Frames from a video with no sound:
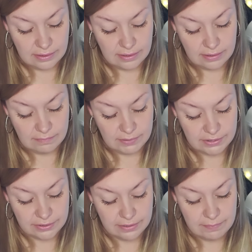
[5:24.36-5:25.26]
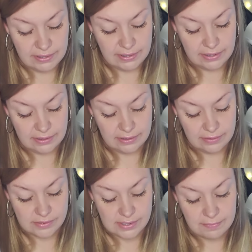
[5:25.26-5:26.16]
Um, but there could be, you
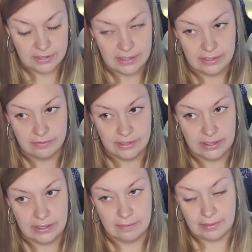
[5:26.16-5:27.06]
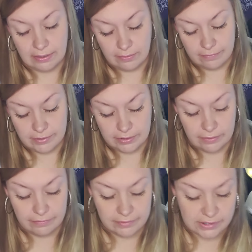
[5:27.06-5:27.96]
know, something that you're thinking about over and
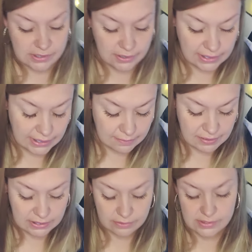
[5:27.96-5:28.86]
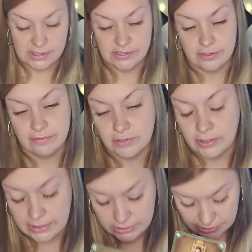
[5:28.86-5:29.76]
over. So the King of Pentacles has your
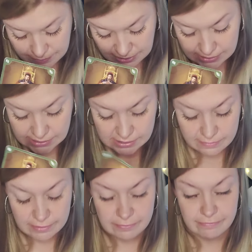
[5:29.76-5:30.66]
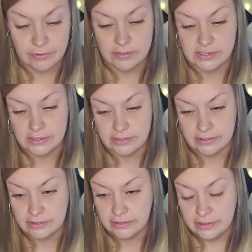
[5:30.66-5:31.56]
overall energy, Pisces. You may be focused on
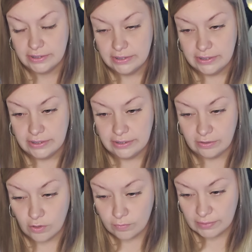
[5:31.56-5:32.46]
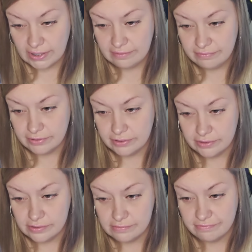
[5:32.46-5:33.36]
your your home life,
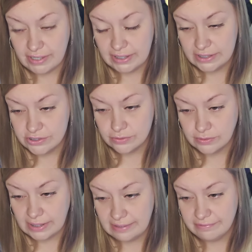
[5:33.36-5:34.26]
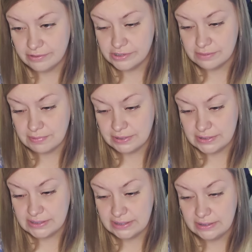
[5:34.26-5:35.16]
your financial life, your
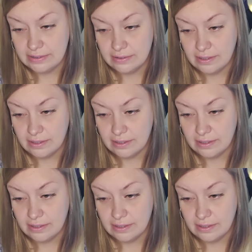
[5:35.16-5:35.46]
stability.